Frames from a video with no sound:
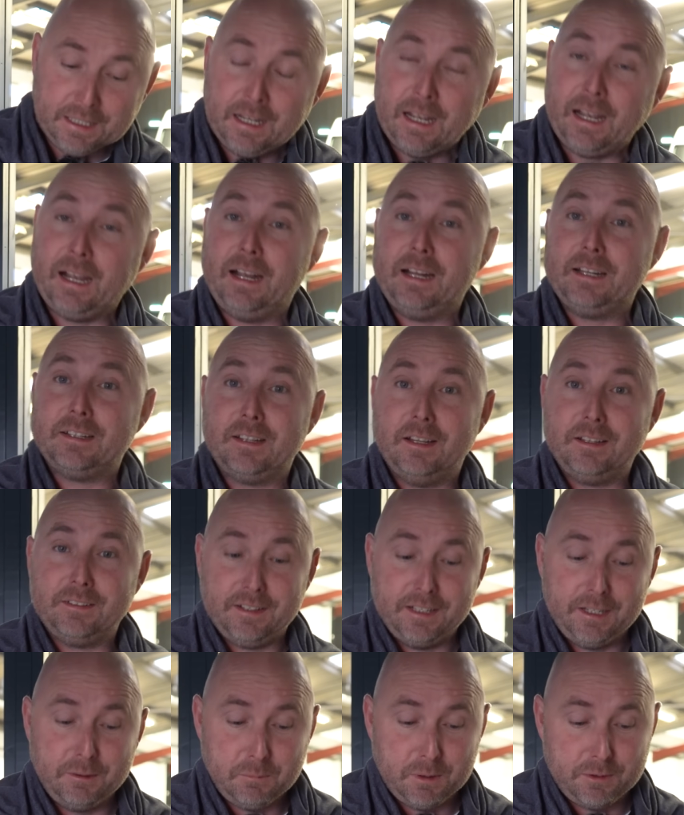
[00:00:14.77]
and
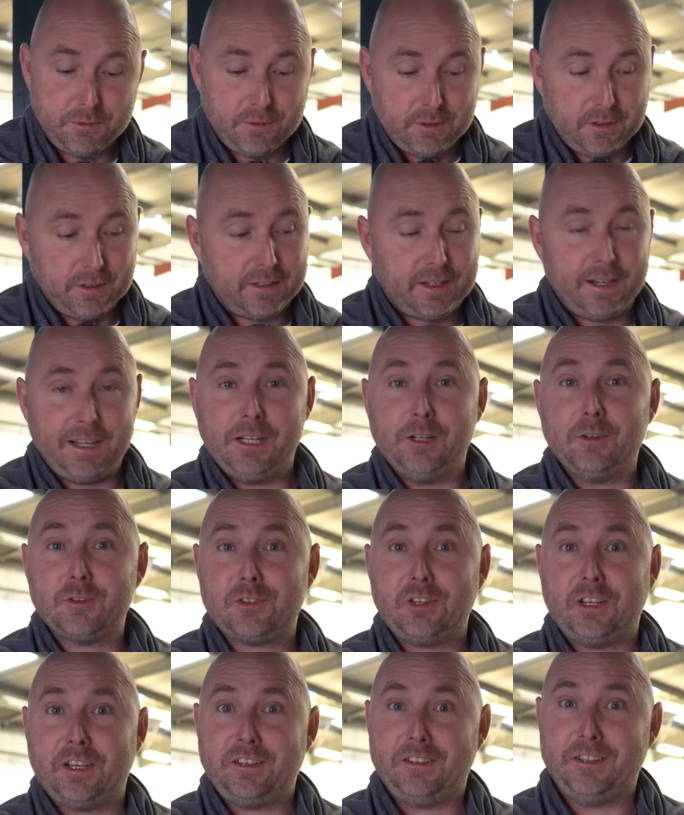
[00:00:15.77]
dealing with a
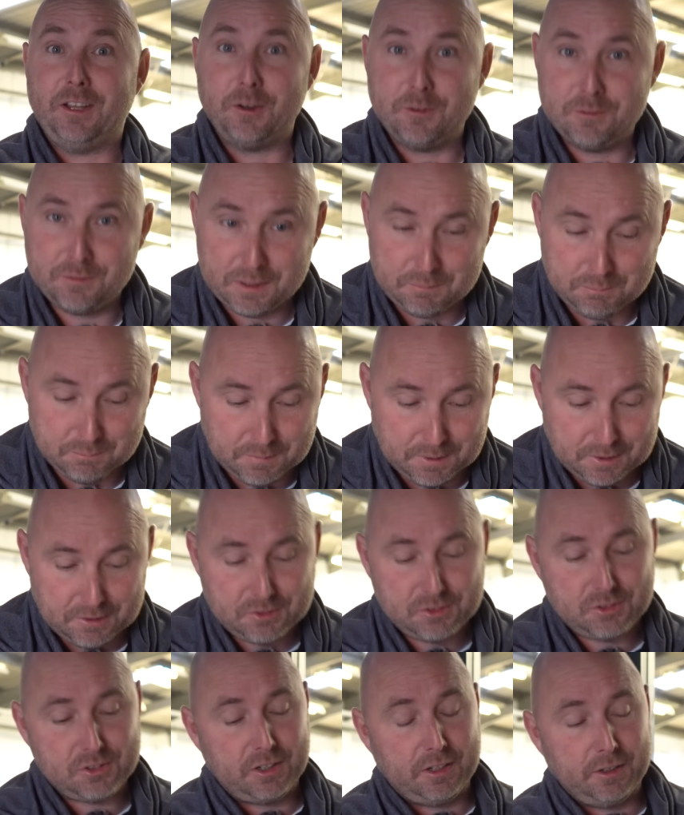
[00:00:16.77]
chaotic November.
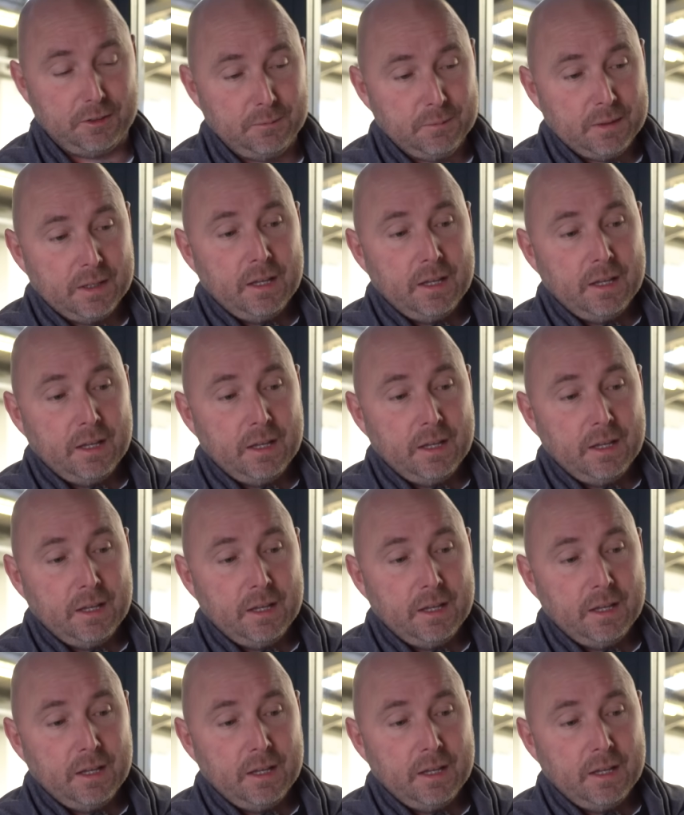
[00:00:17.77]
So